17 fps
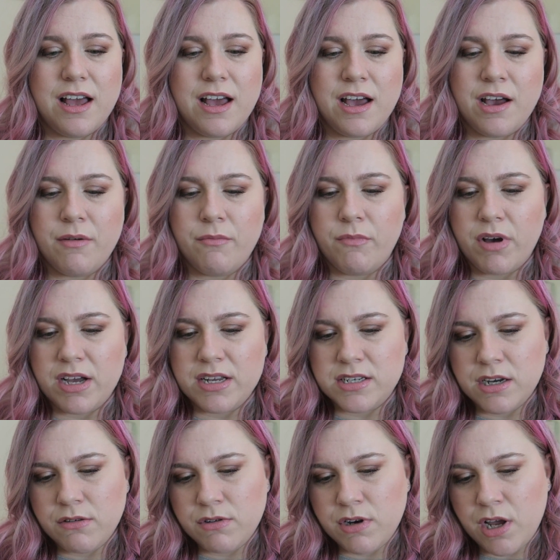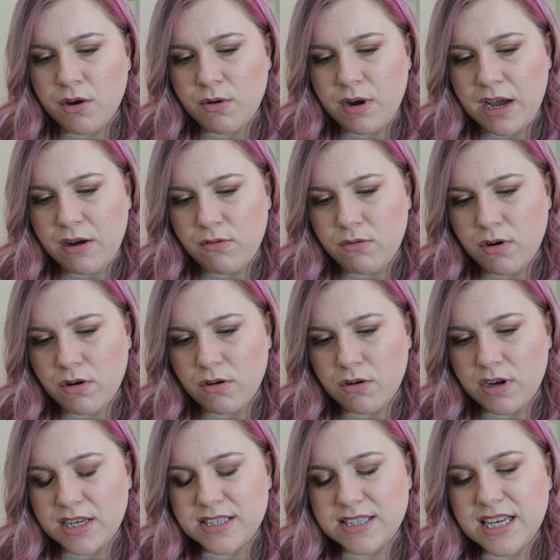I don't know how
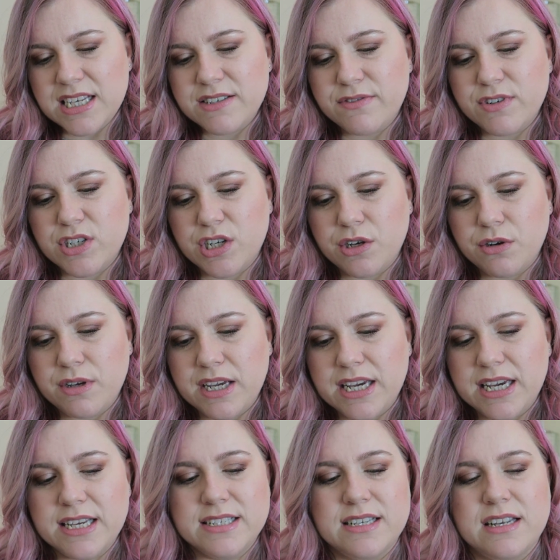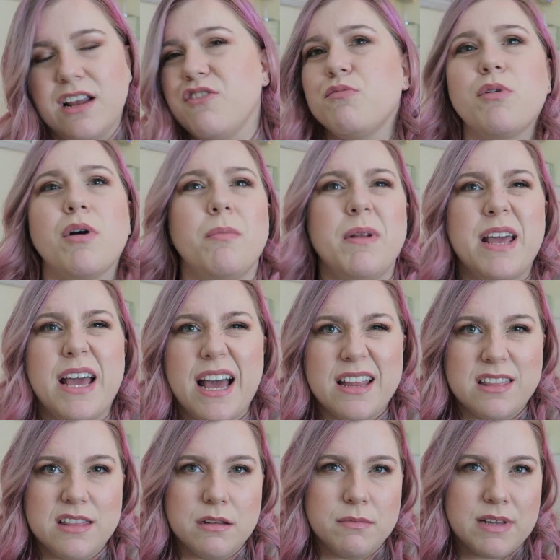long, it says for 2 years, and I've probably
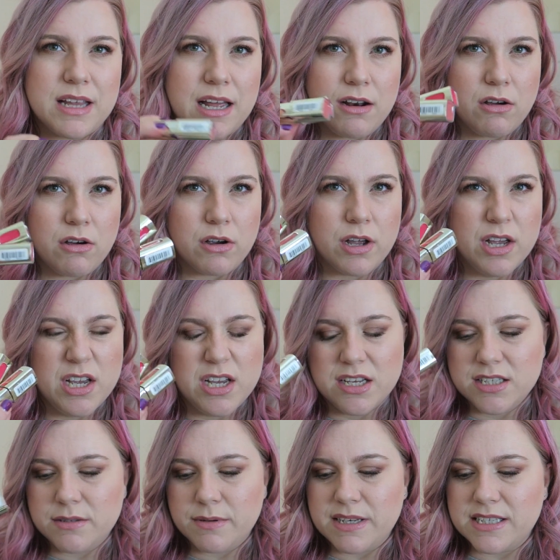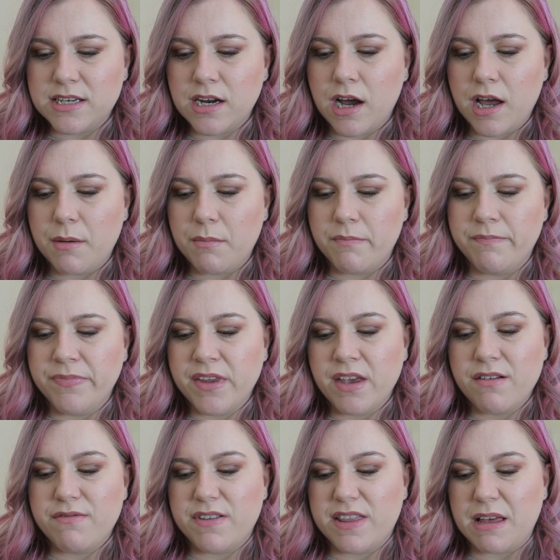had them that long, so it's time
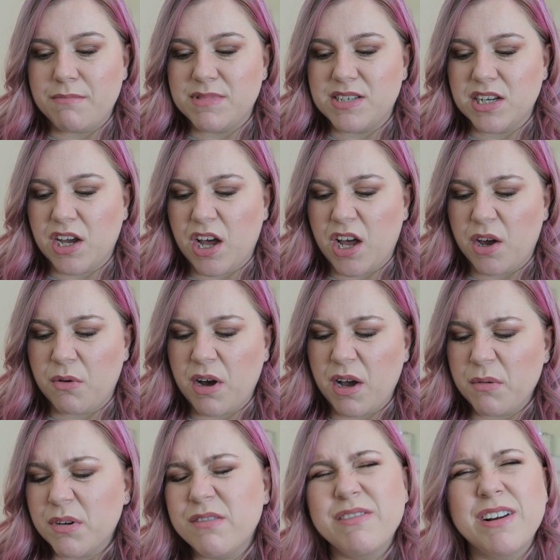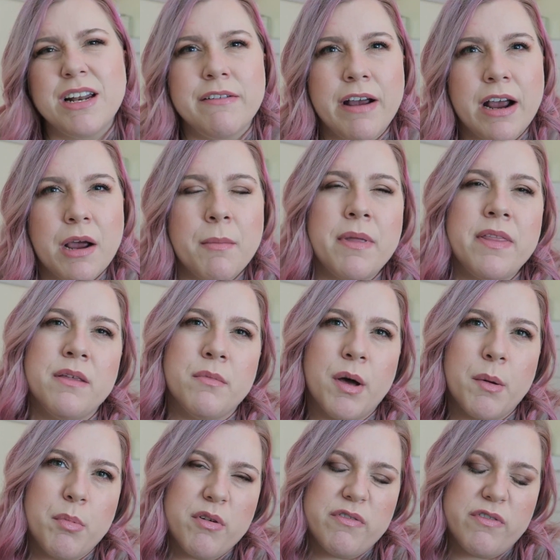for them to go. I wouldn't really recommend
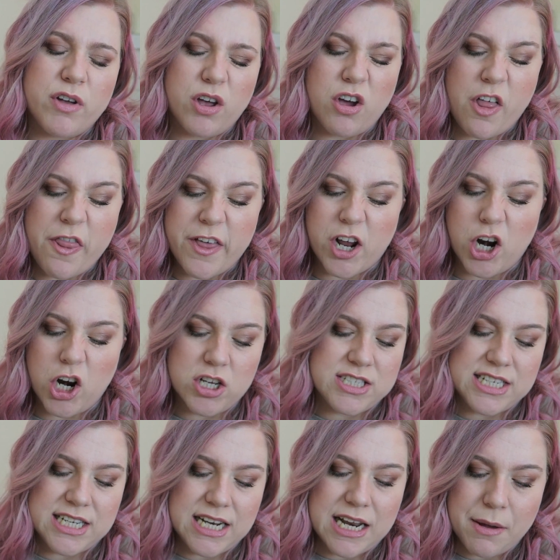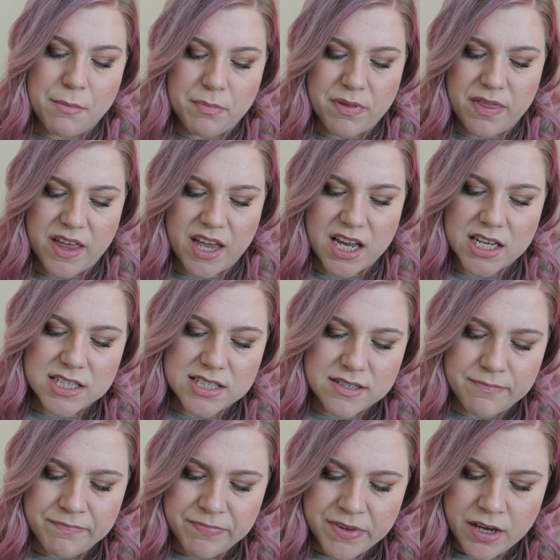them, I prefer other glossy lip things.